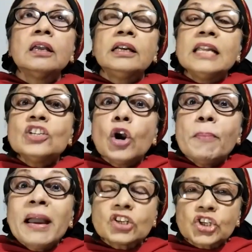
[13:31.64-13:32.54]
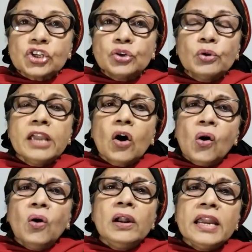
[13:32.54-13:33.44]
there's not much, you know, they are
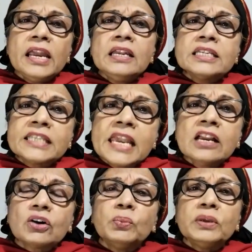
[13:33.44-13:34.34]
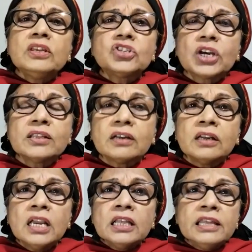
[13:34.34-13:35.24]
all in sync with each other.
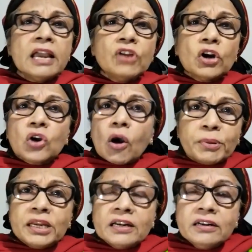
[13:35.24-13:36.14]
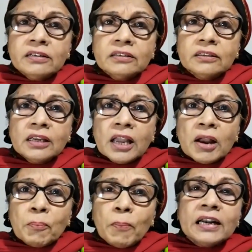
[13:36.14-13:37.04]
They have not copied it,
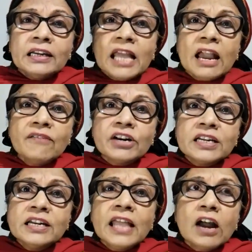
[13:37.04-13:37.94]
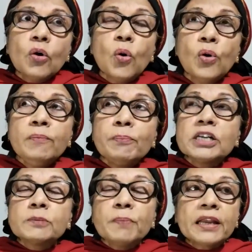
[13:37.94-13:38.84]
but they have written their own
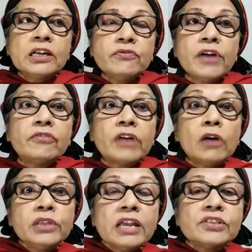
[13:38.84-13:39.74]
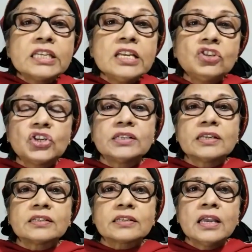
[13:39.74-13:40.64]
perspective of how they've seen
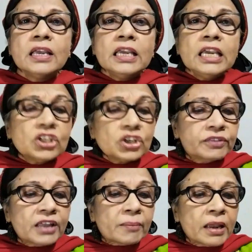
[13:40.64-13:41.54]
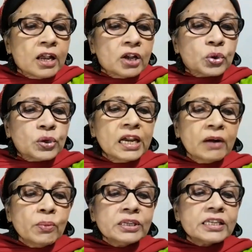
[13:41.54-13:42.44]
Jesus, each of them. So
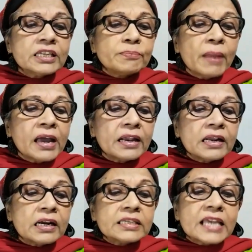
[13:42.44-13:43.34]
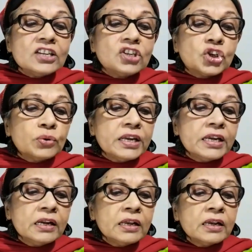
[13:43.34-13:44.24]
here was this man, a
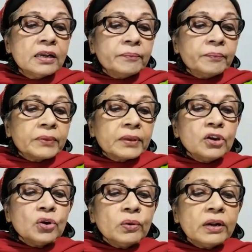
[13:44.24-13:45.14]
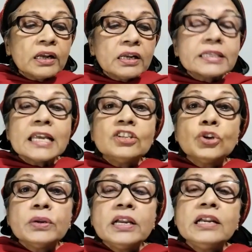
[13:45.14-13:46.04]
centurion, you know, a
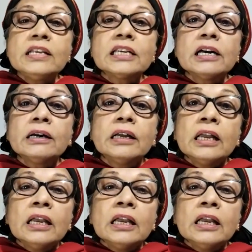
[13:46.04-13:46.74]
centurion is in